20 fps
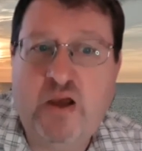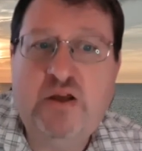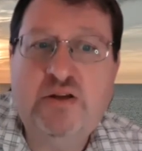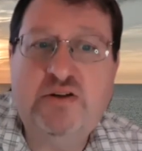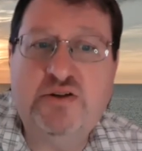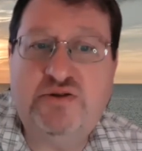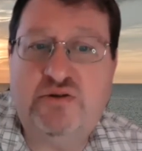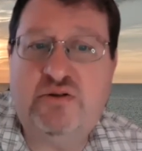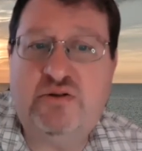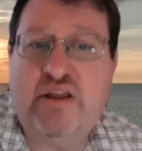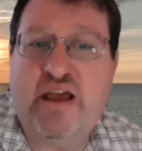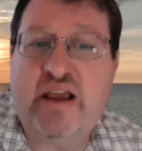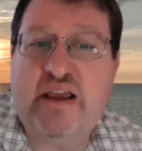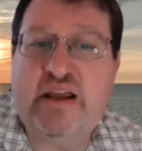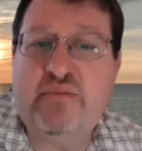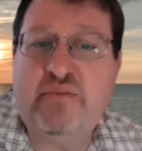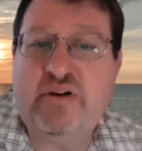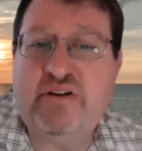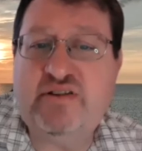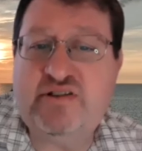The Student
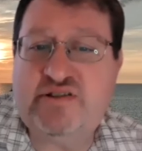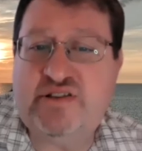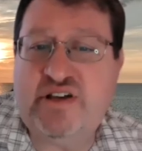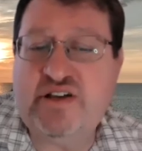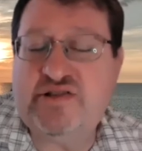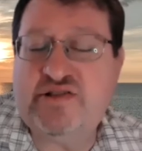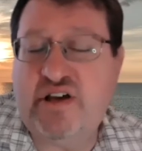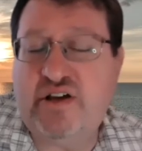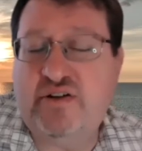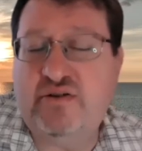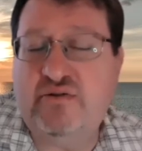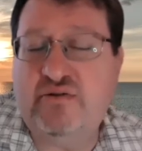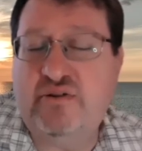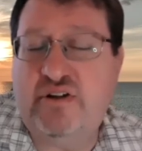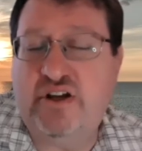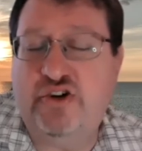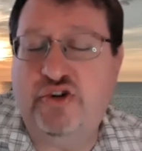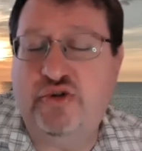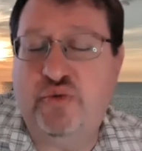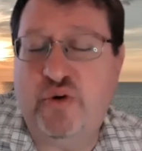Academic Success Center
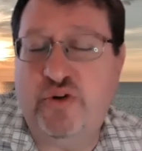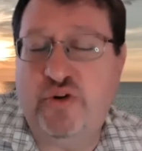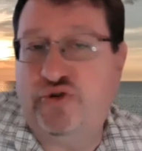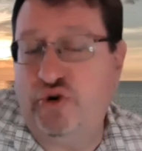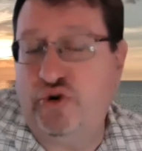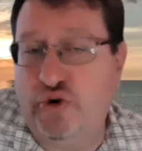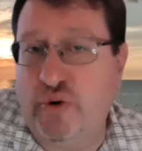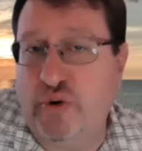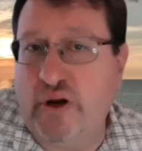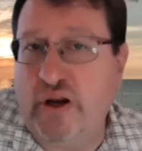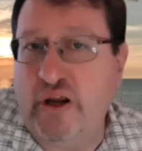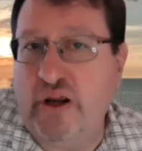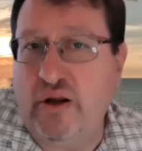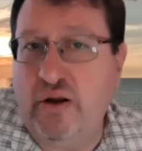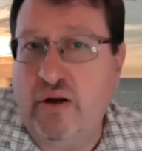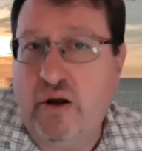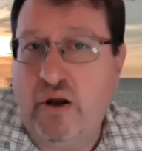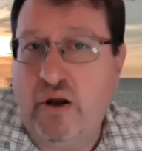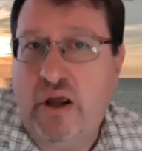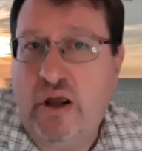deals with tutoring
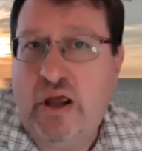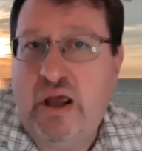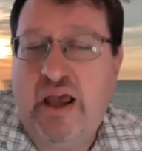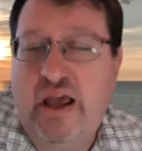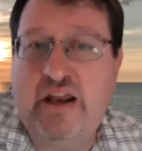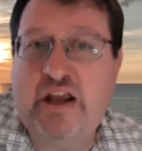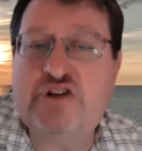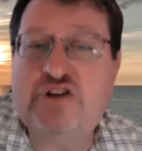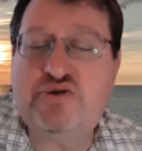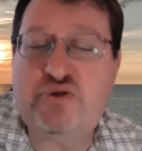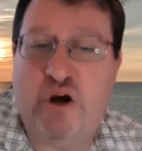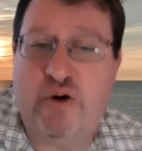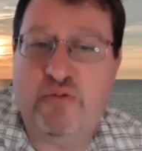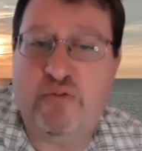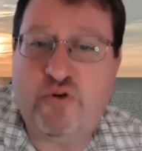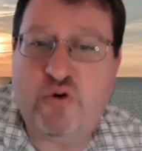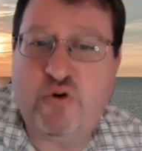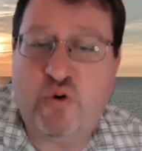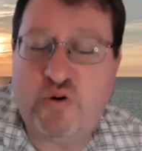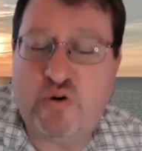and extra help
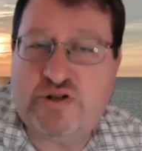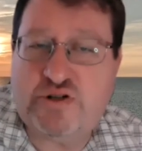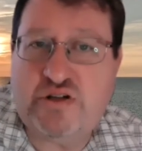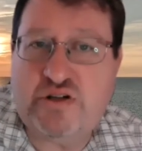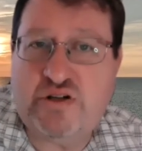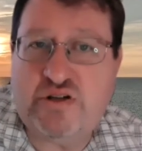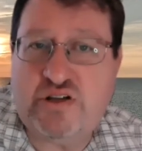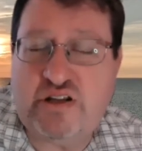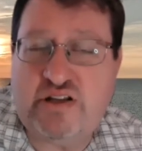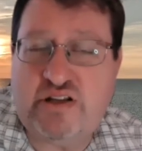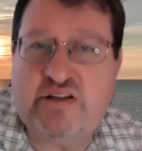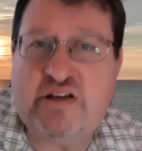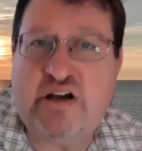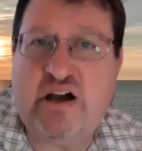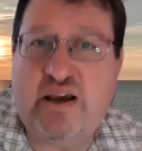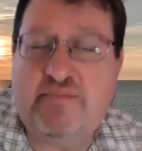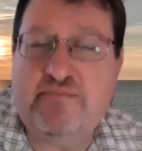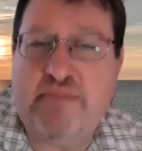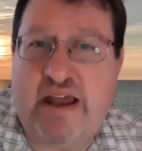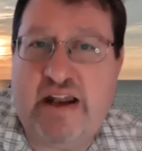for courses and
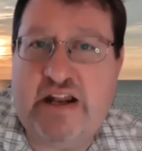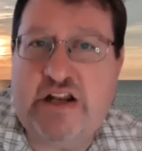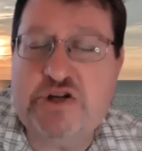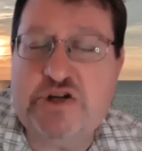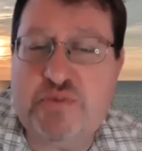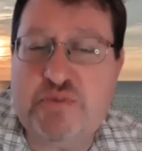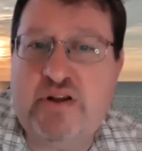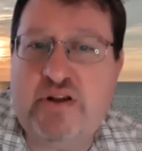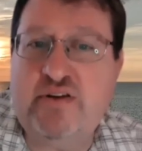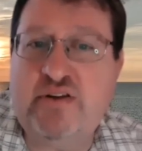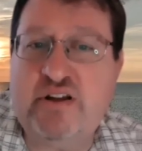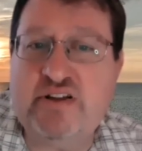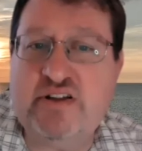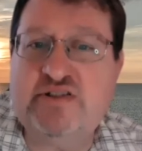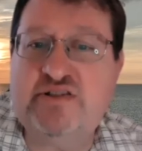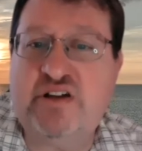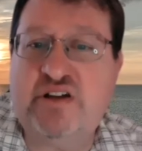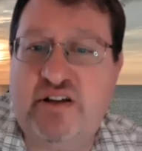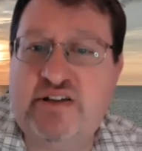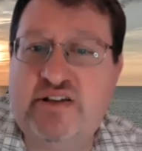time management and
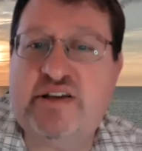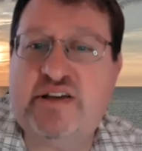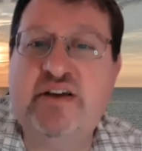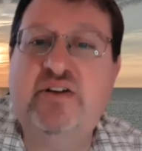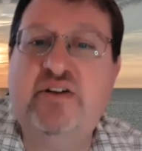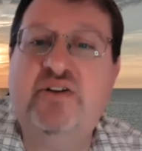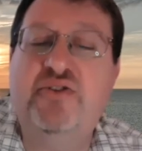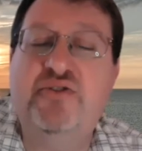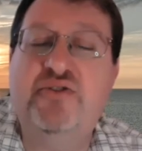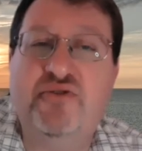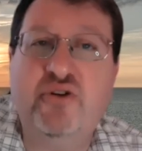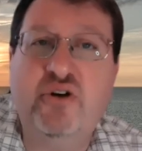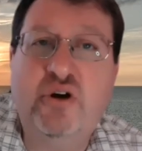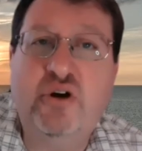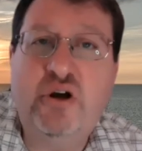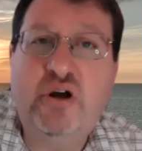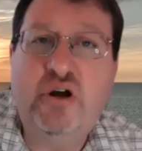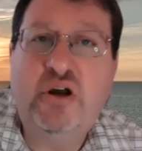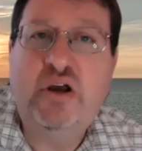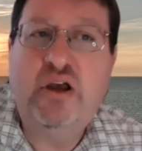study skills.
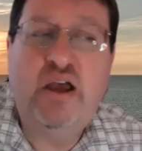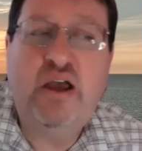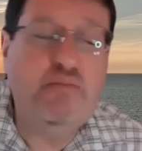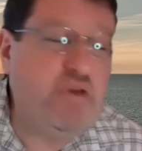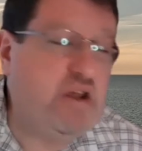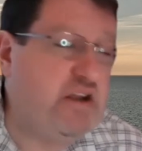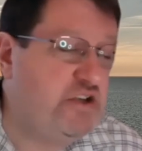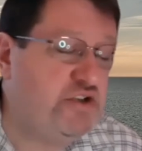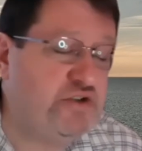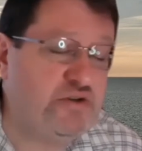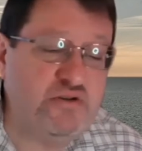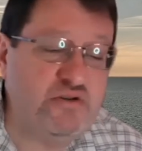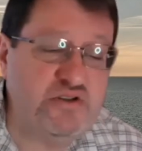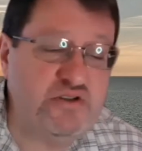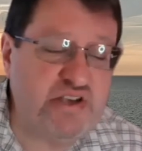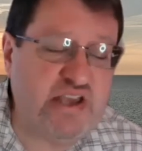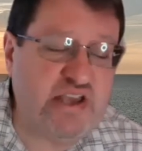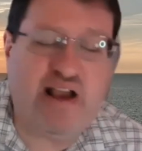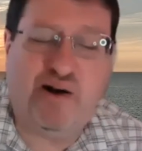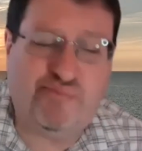And many students
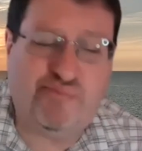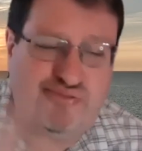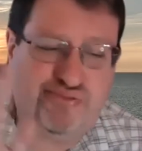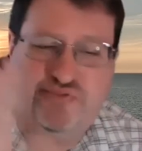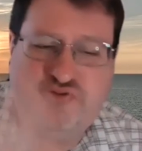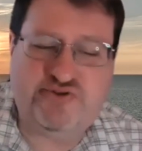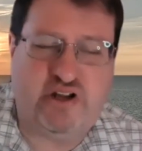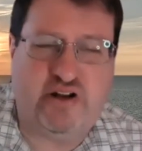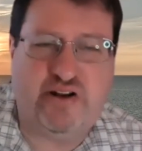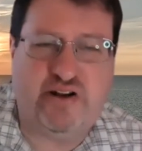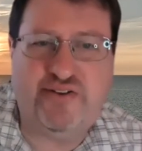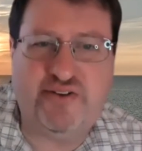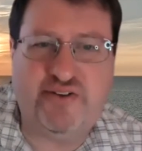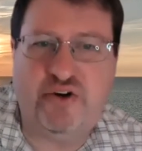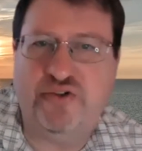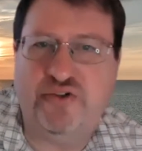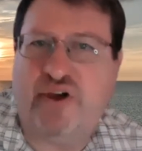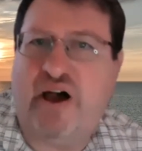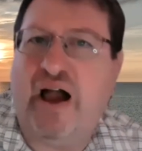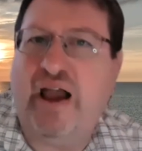say, oh, study
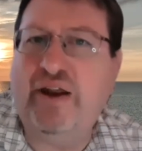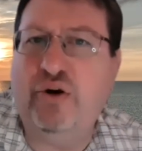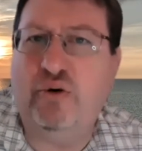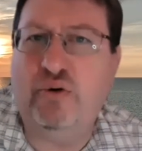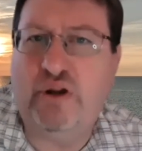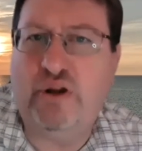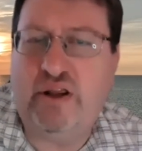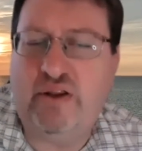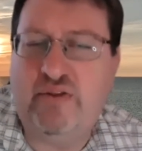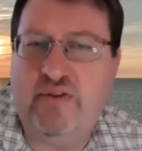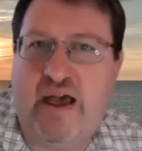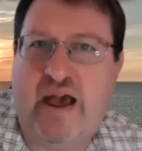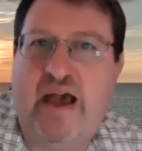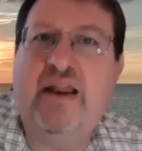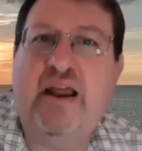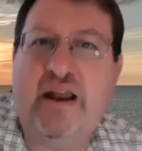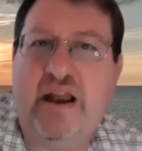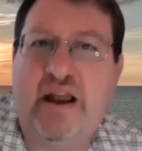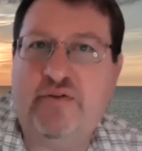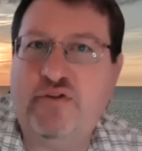skills, I don't need
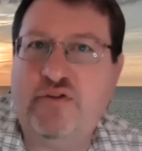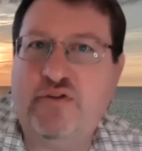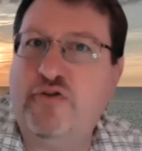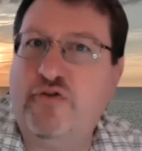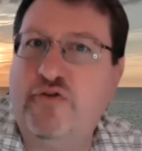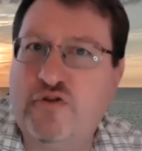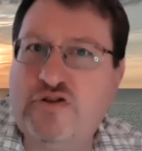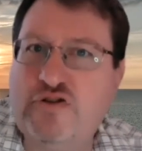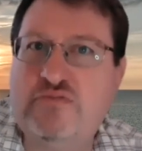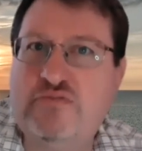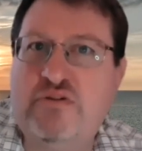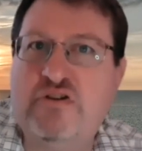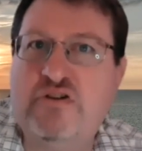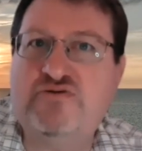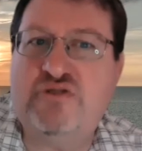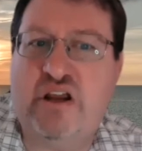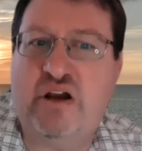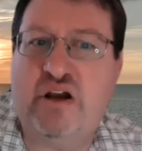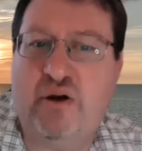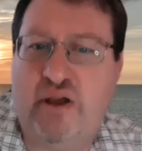that. And after the first semester,
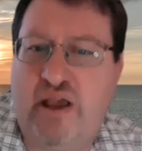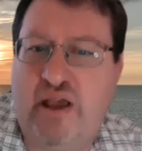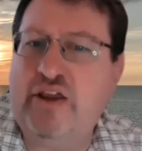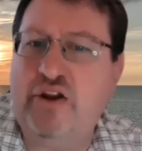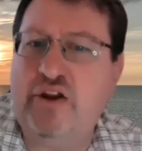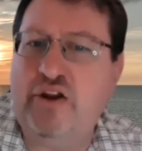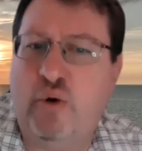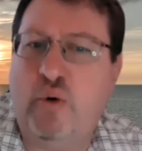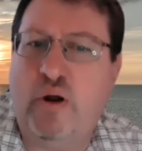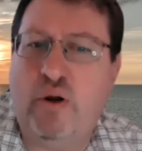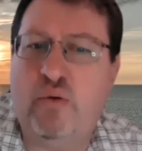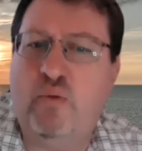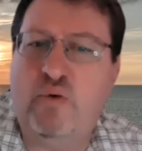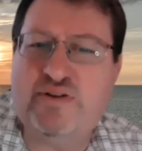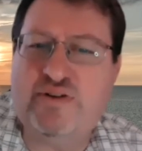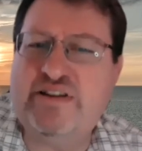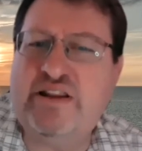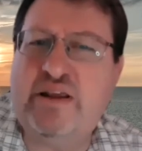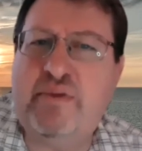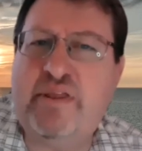they go, hey, you know what?
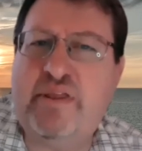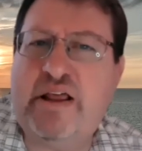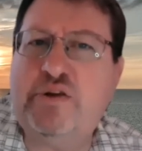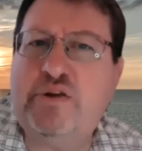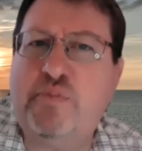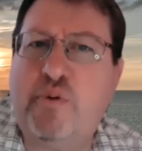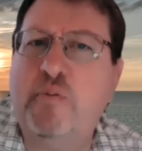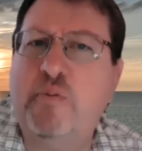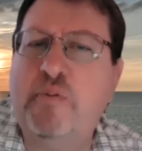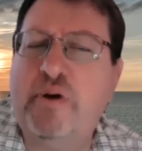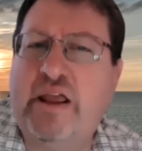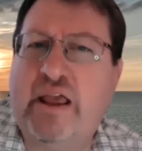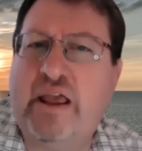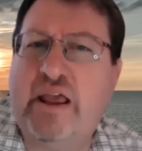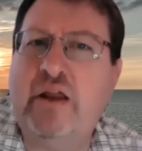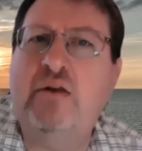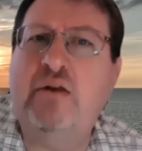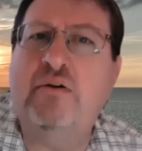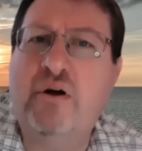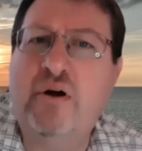What's the name of that department
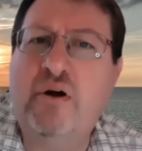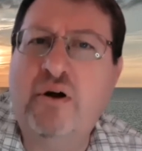again?